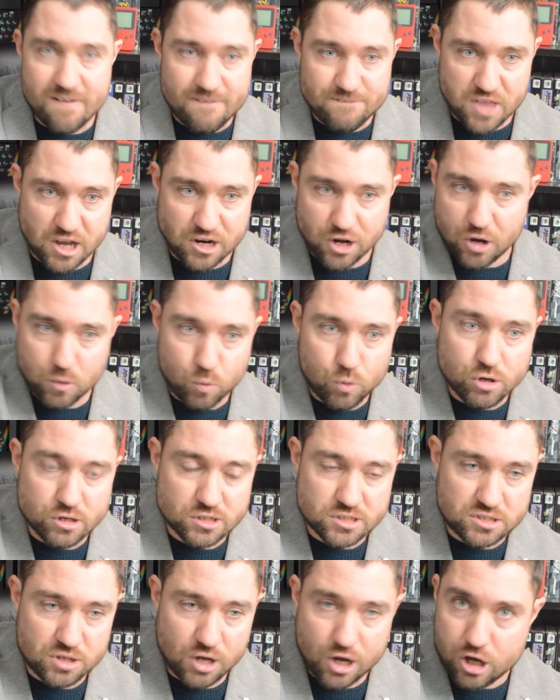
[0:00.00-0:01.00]
than I
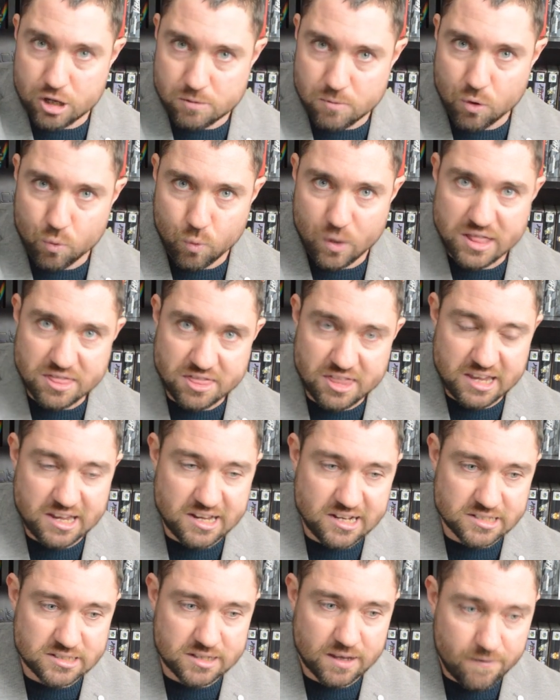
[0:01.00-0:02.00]
was when
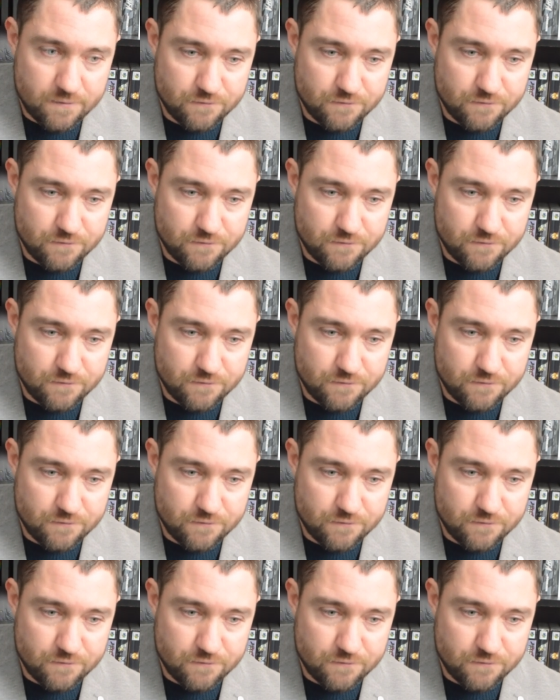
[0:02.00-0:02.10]
these